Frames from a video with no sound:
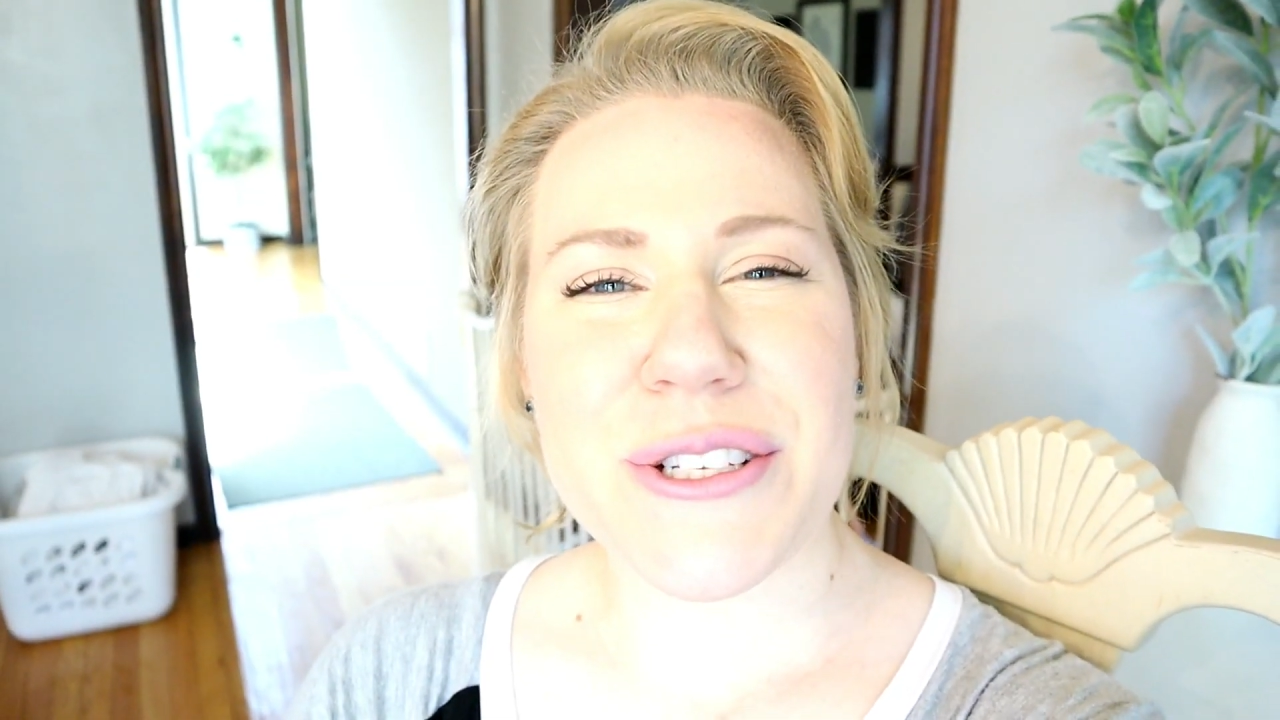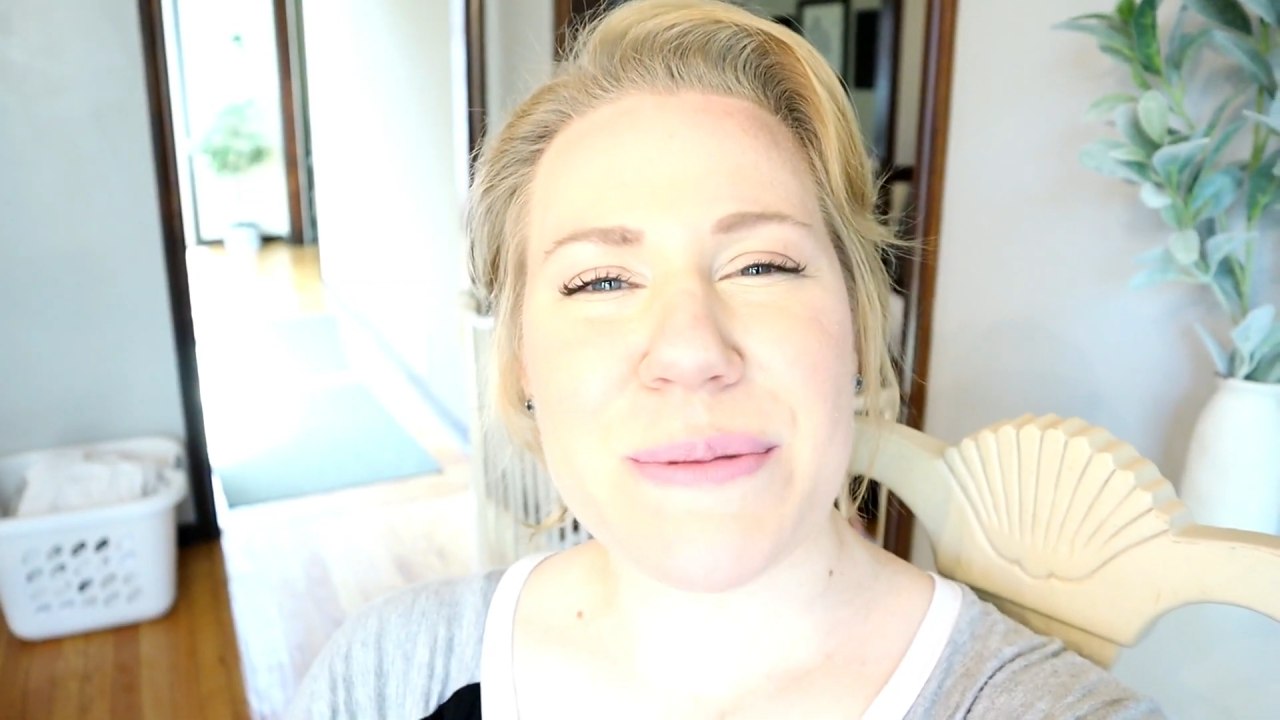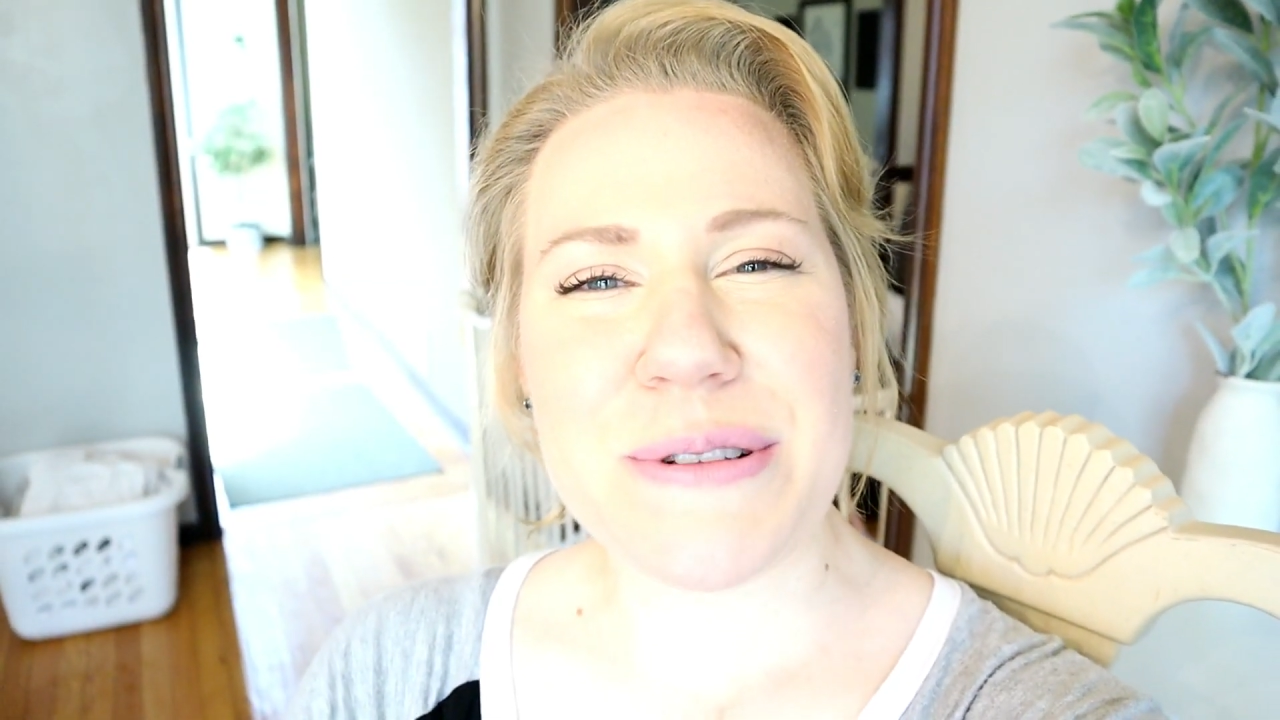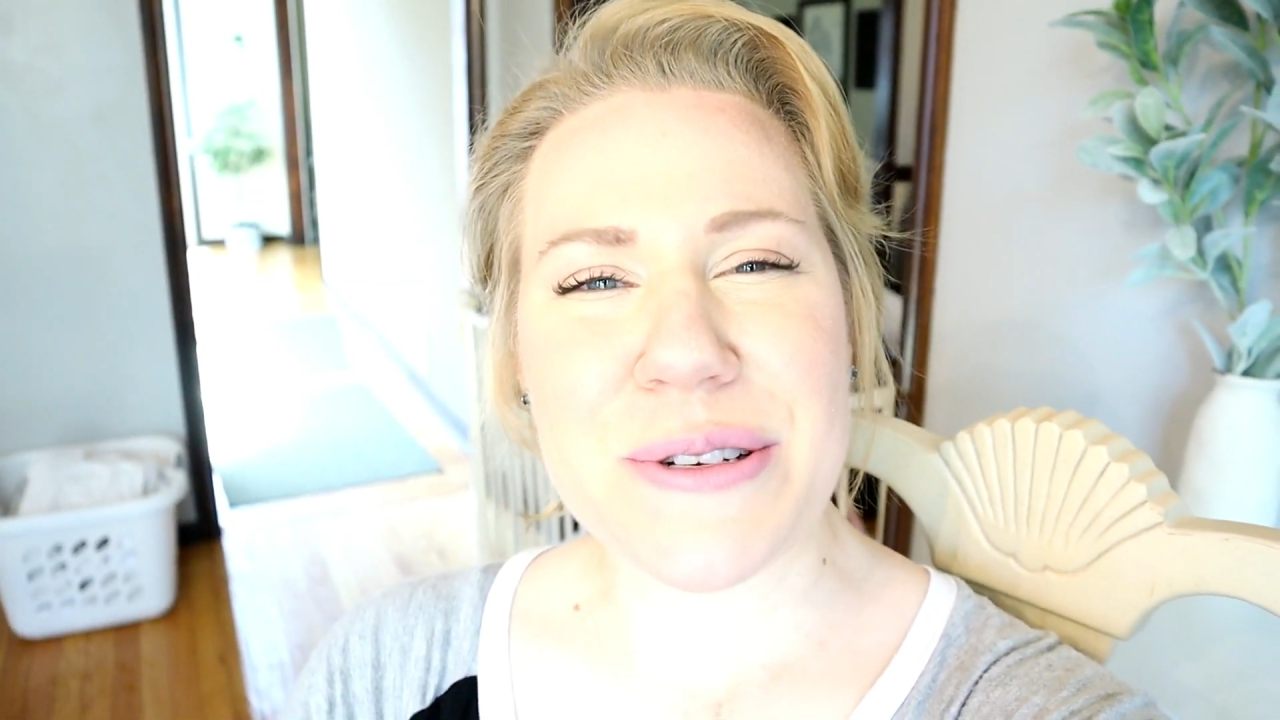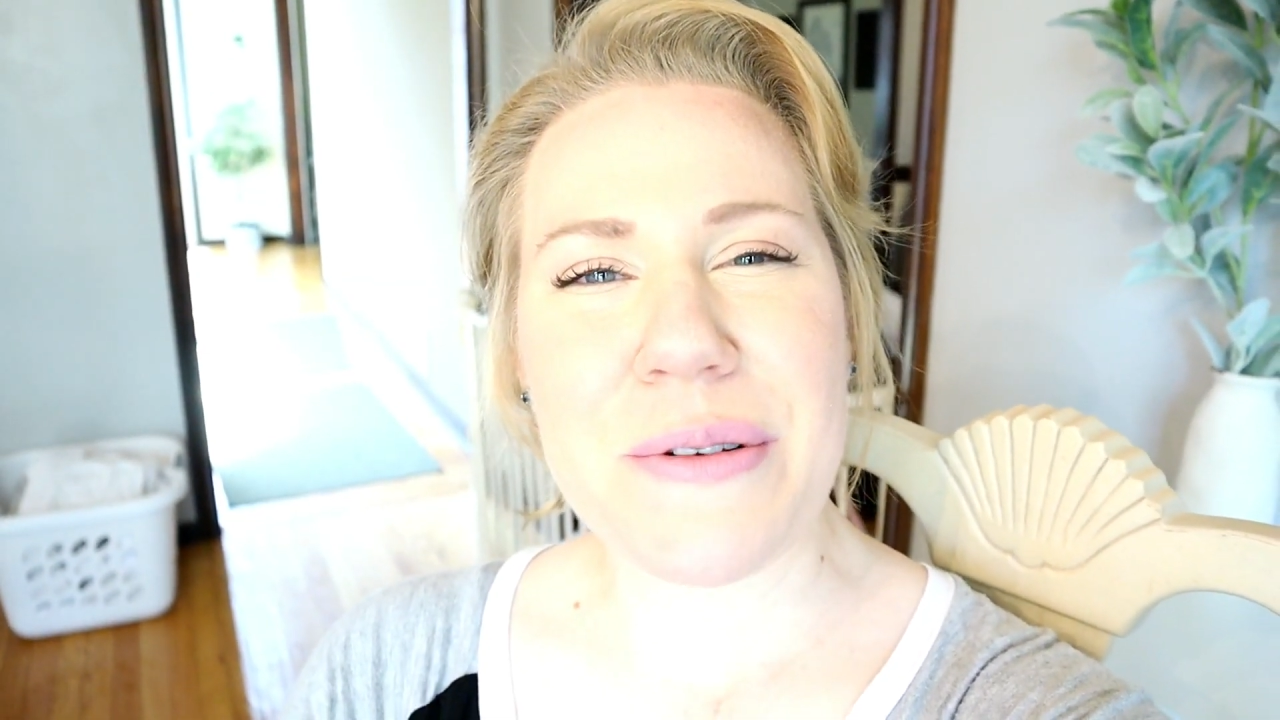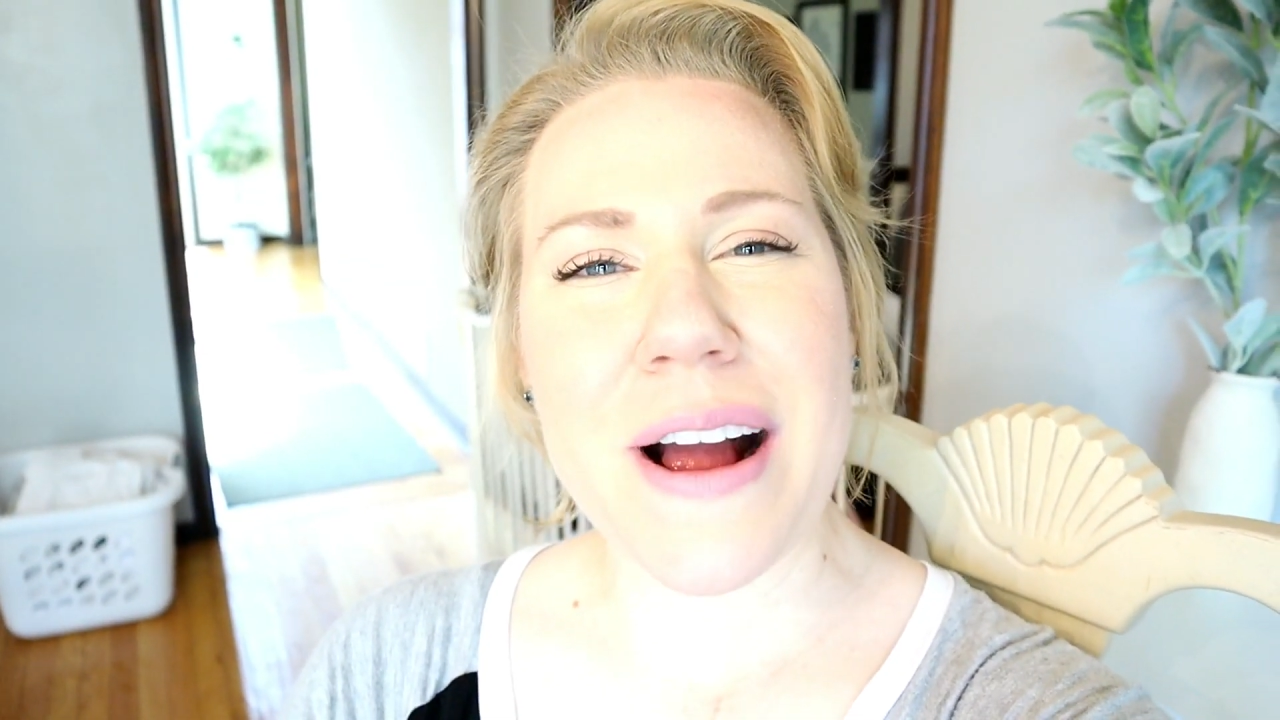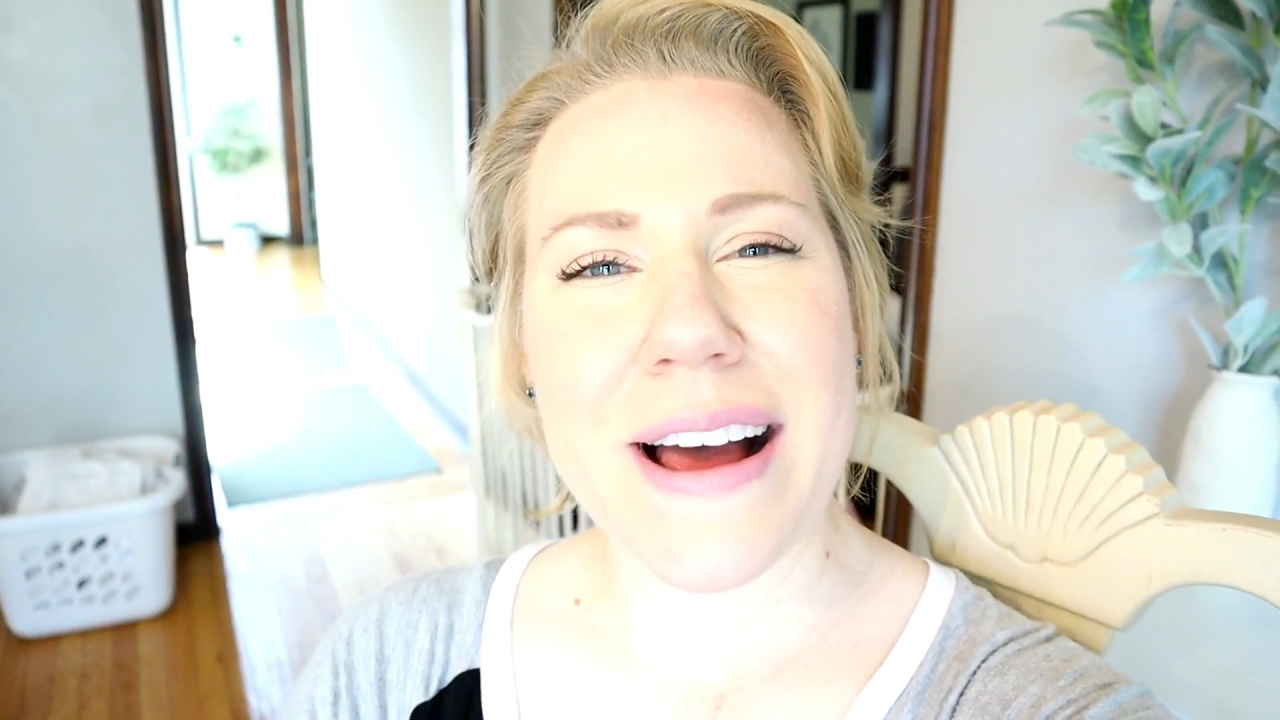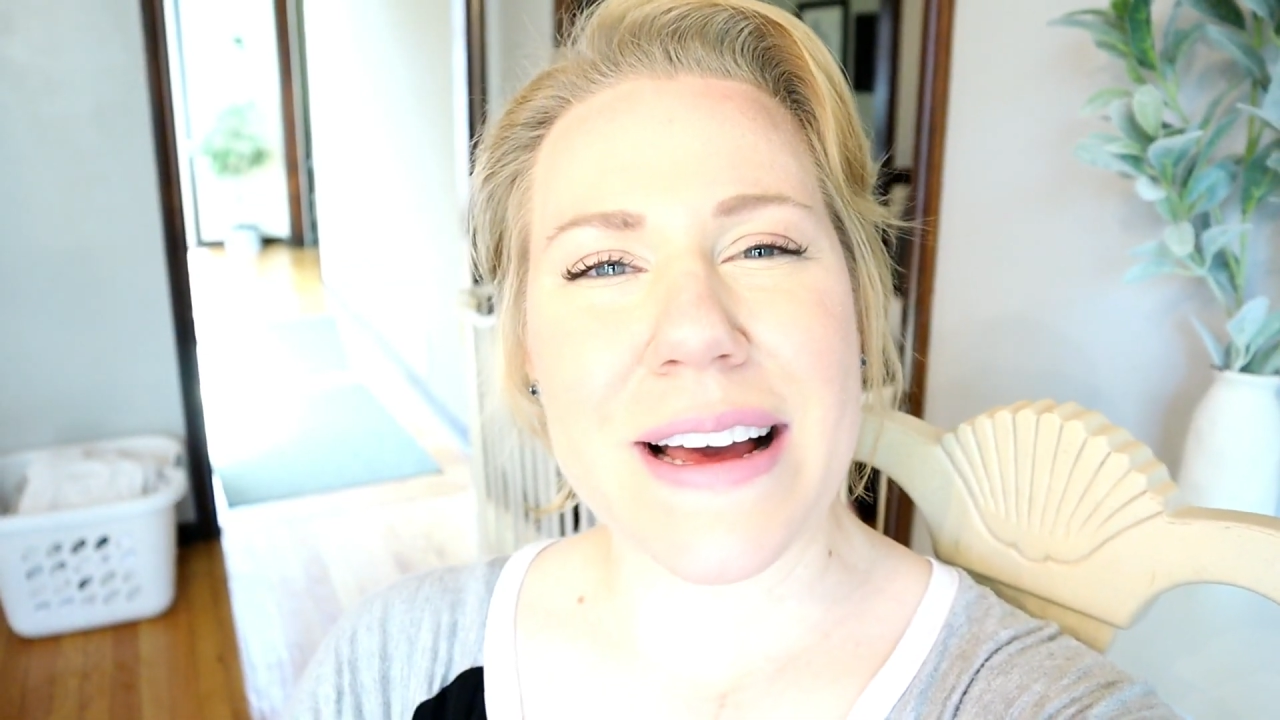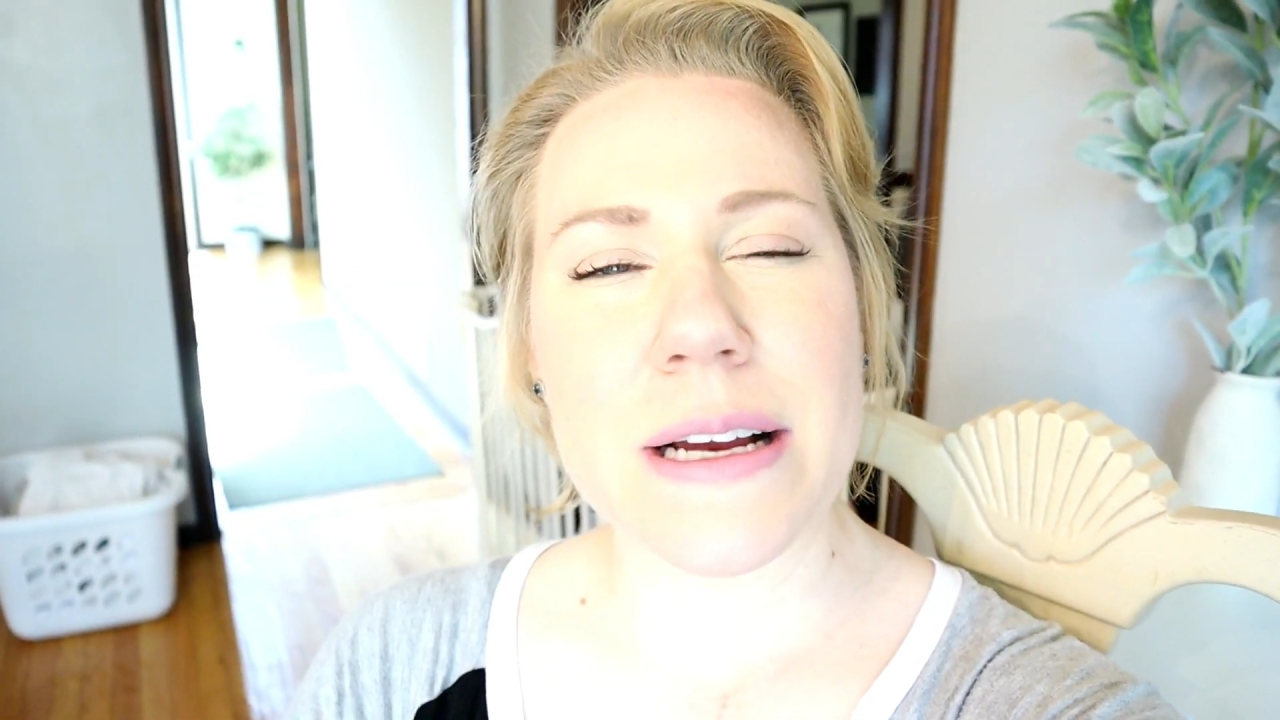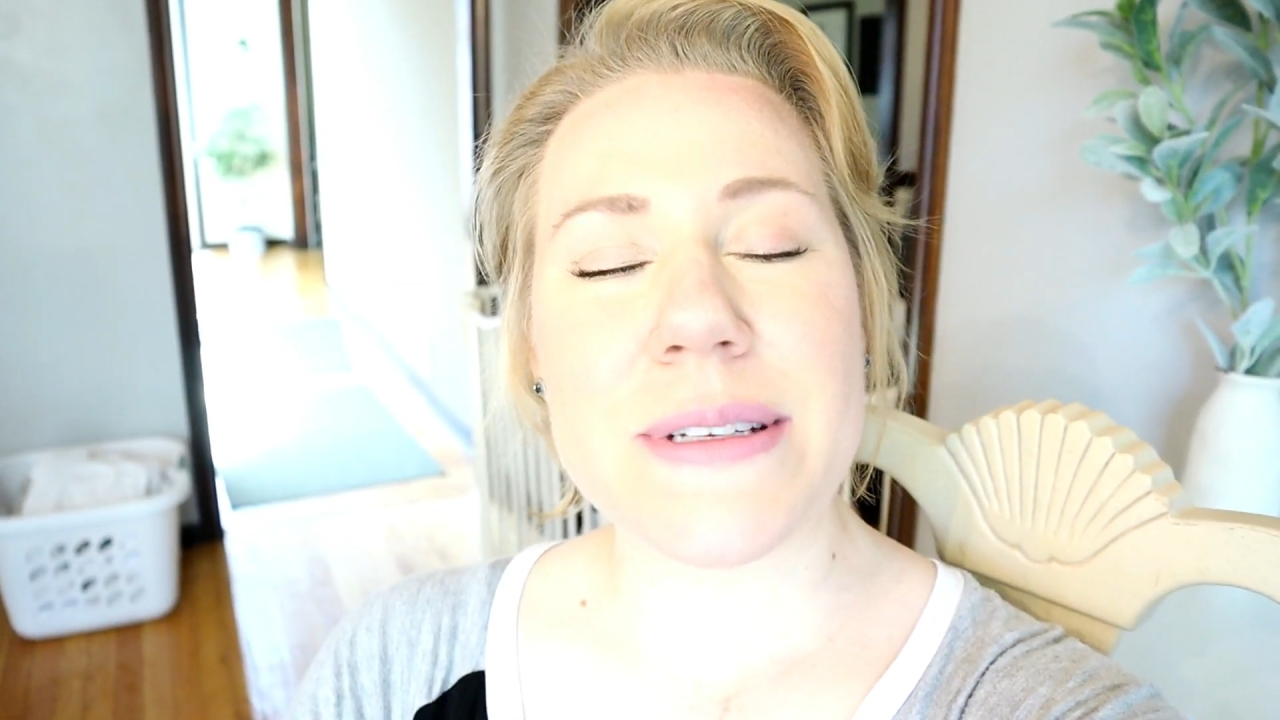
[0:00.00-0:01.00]

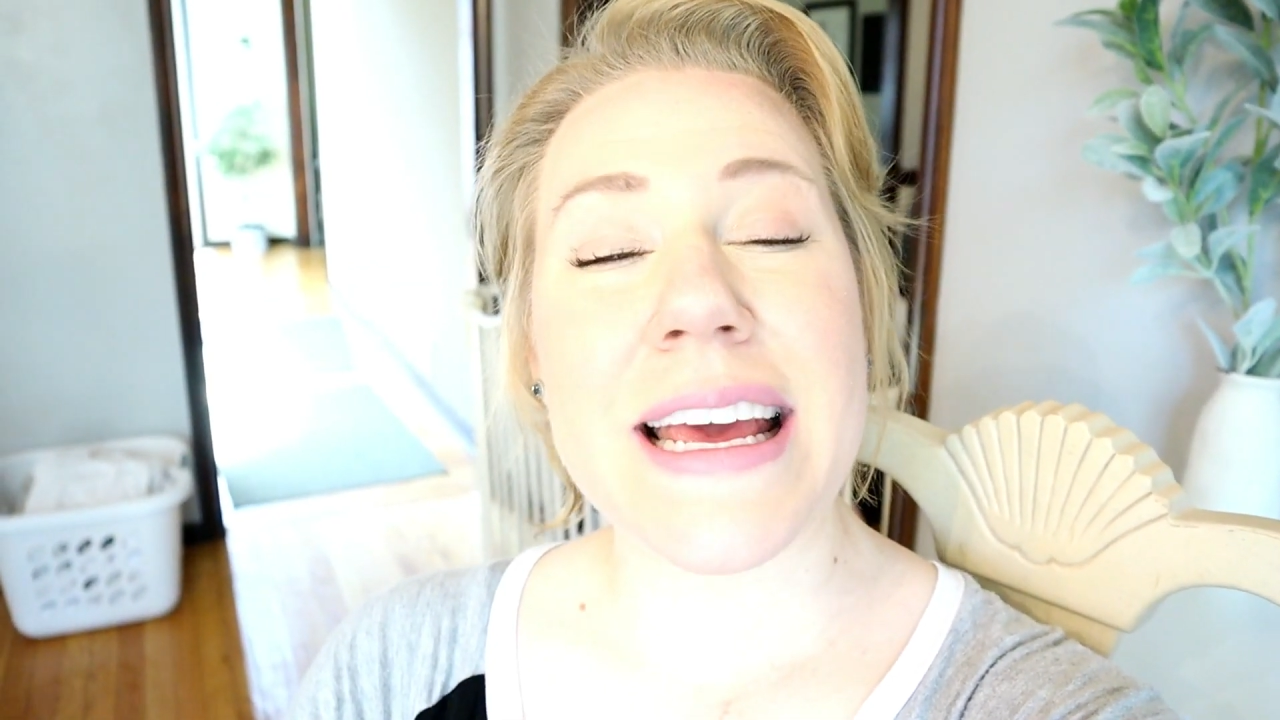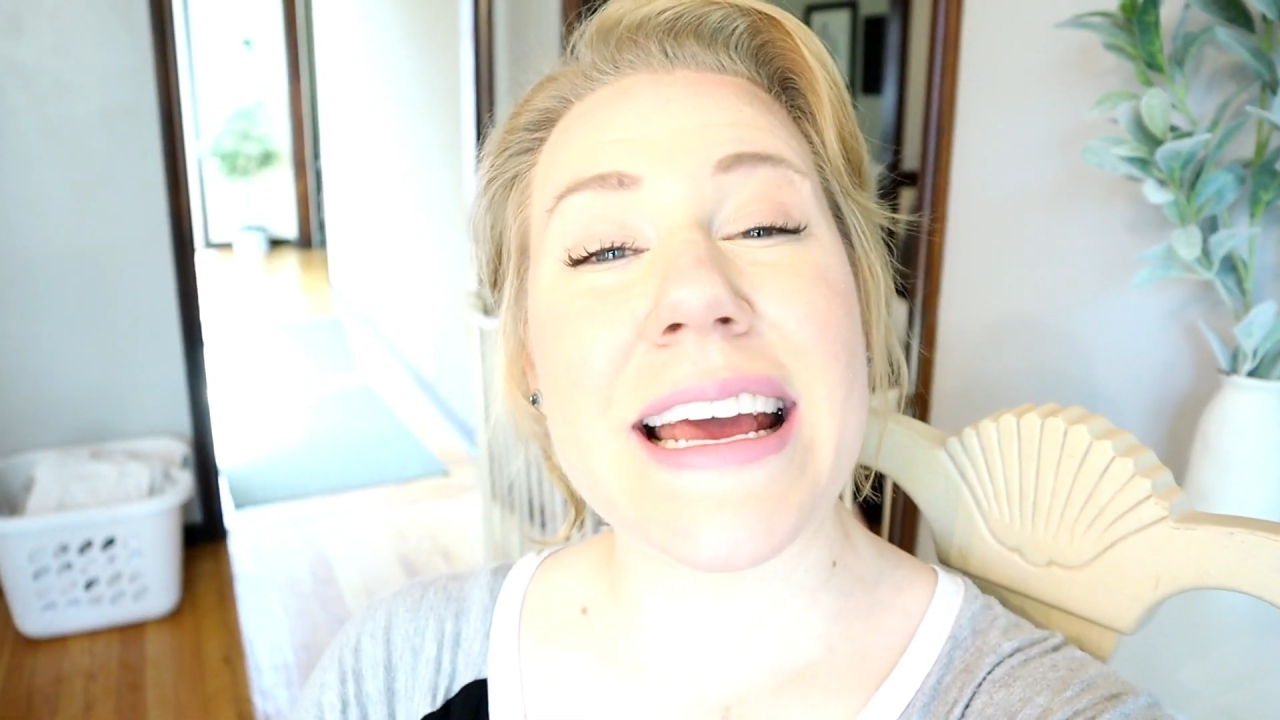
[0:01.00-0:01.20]
subscribed,